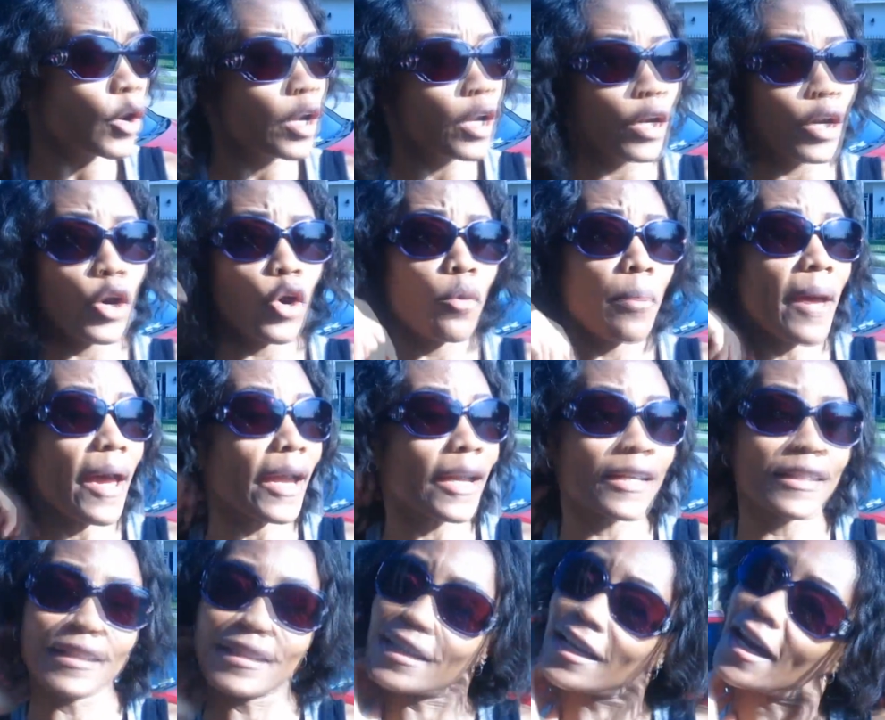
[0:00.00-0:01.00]
going to go back
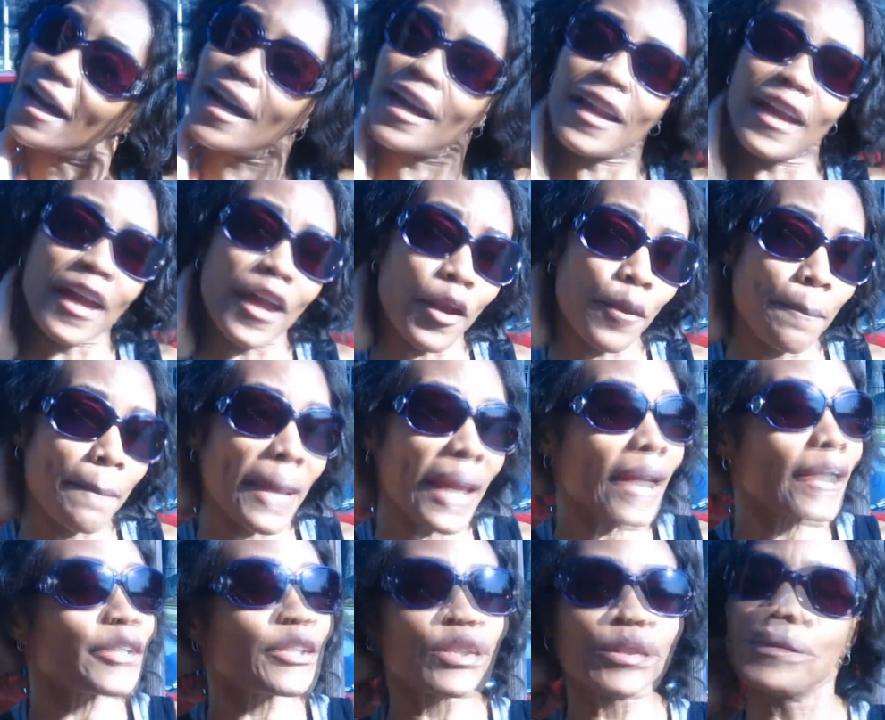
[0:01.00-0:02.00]
inside and
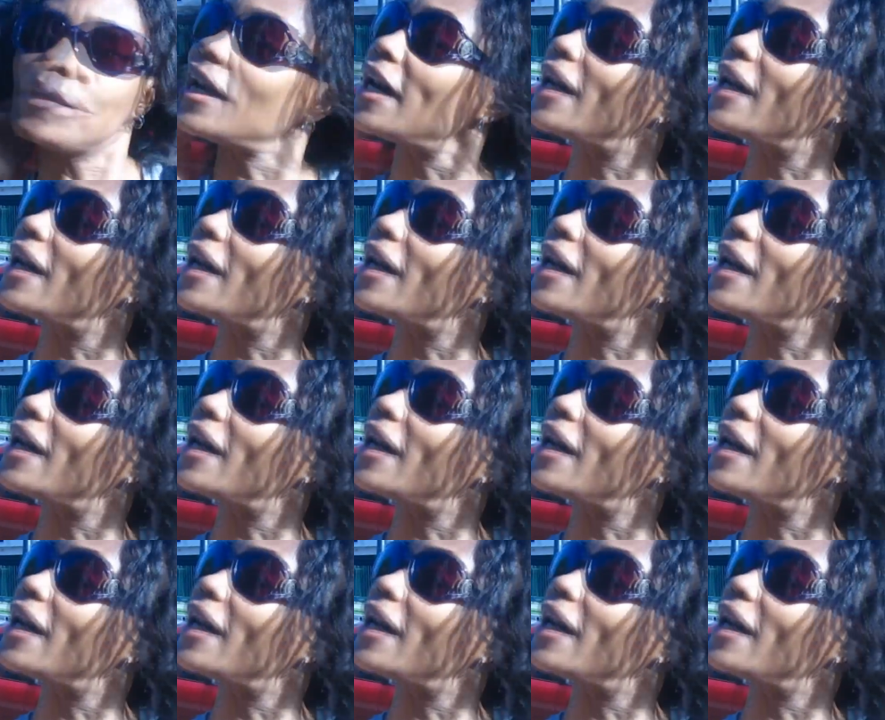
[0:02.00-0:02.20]
Bantu